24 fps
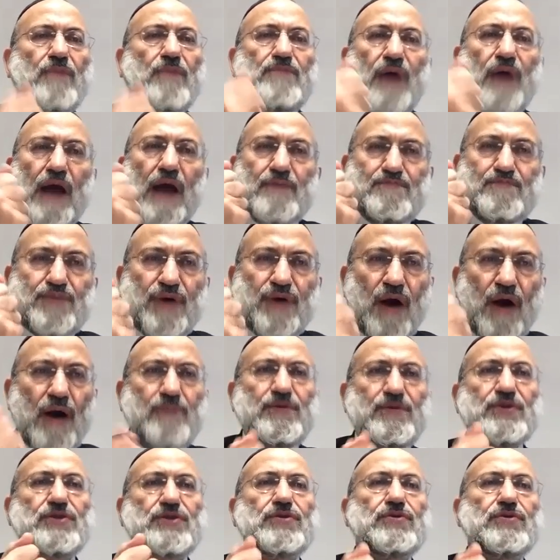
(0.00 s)
I
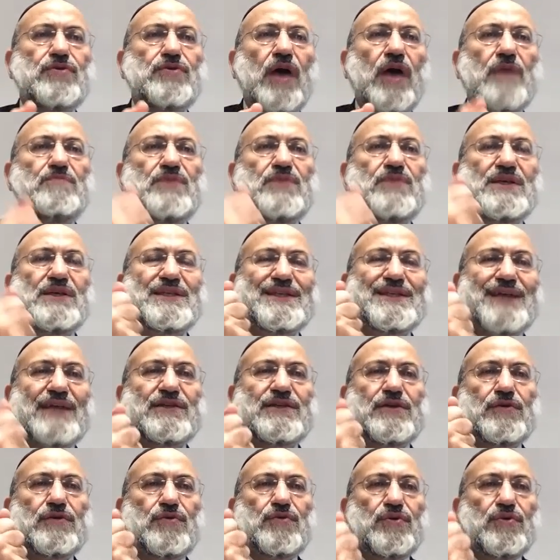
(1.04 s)
promise you, I've been
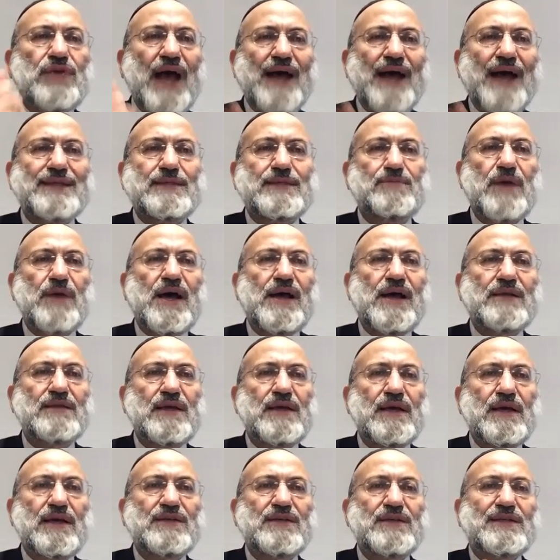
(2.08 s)
such a good husband,
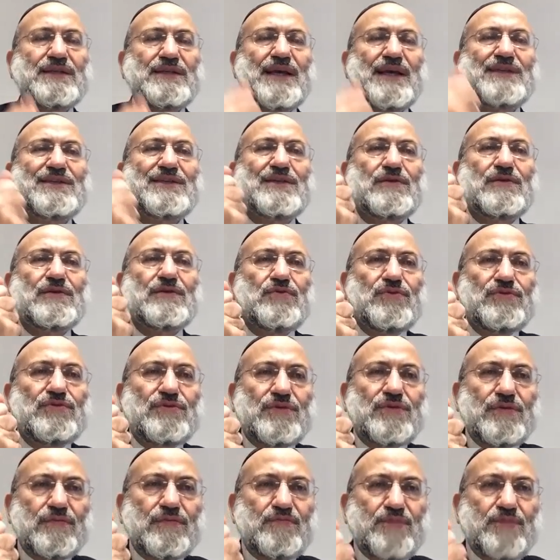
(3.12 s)
such a good
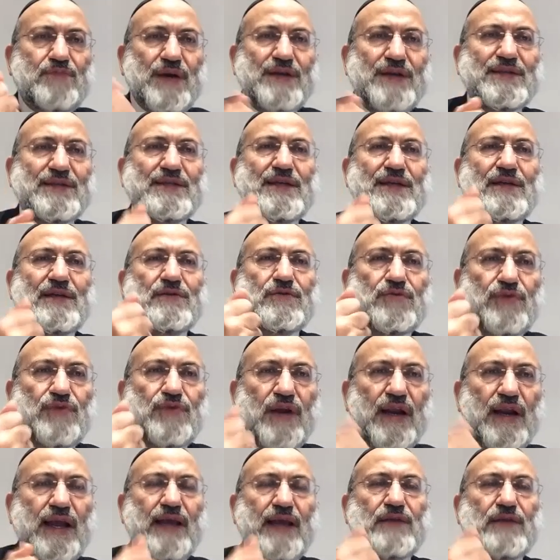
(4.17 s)
person to
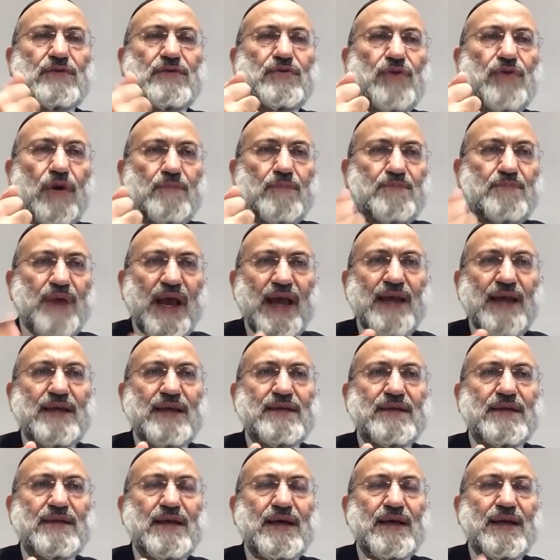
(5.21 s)
relate to your
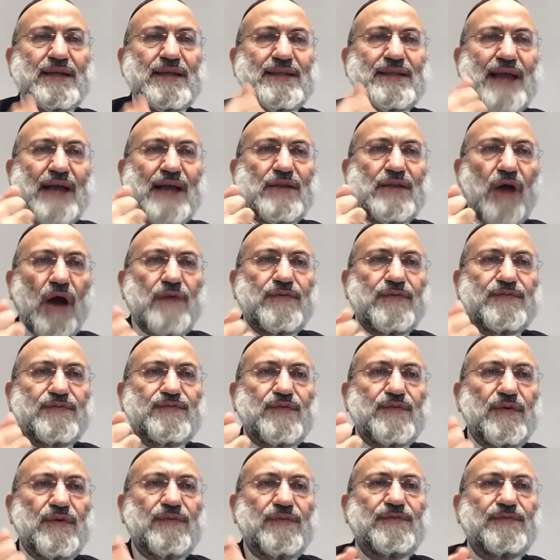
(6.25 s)
pain that I
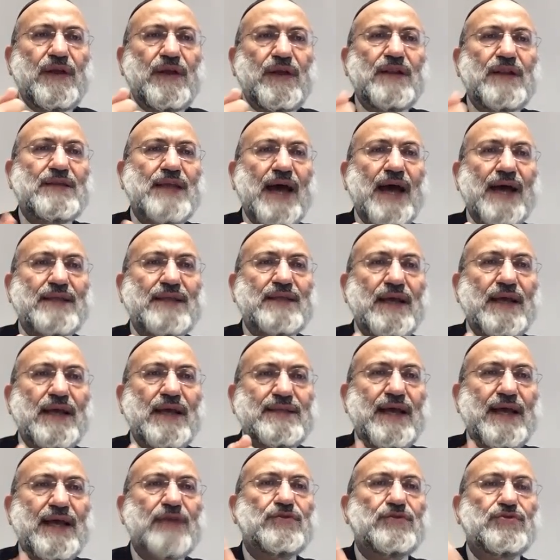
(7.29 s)
fulfill that
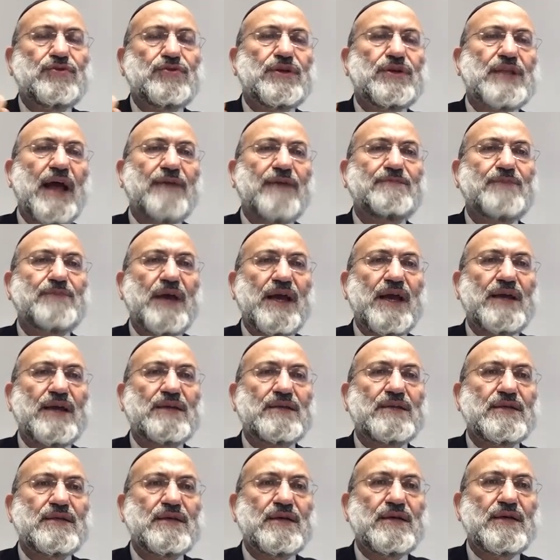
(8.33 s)
you shouldn't have
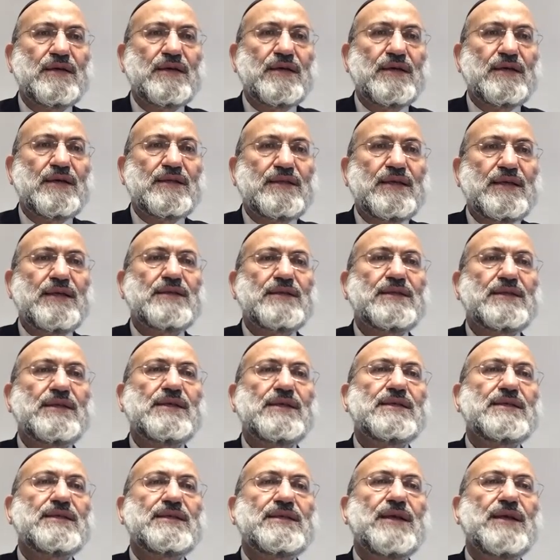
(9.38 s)
pain. This
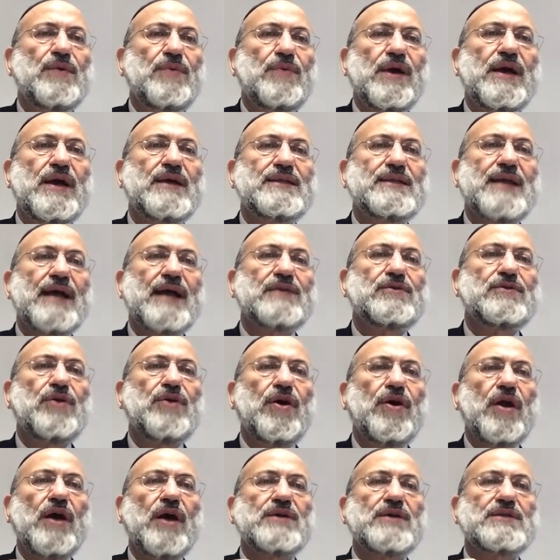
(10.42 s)
is the way that
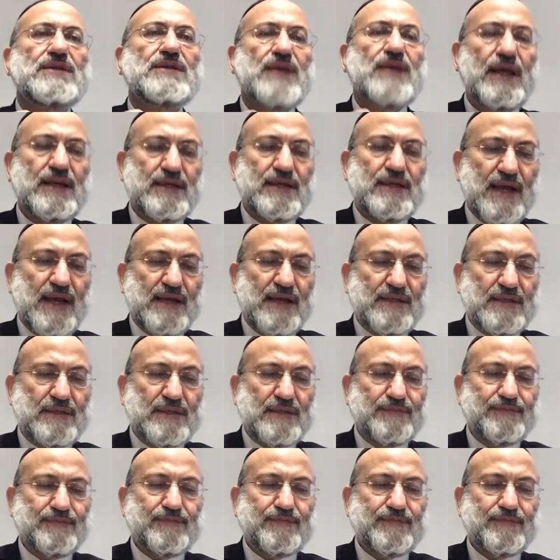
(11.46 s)
Torah is telling us.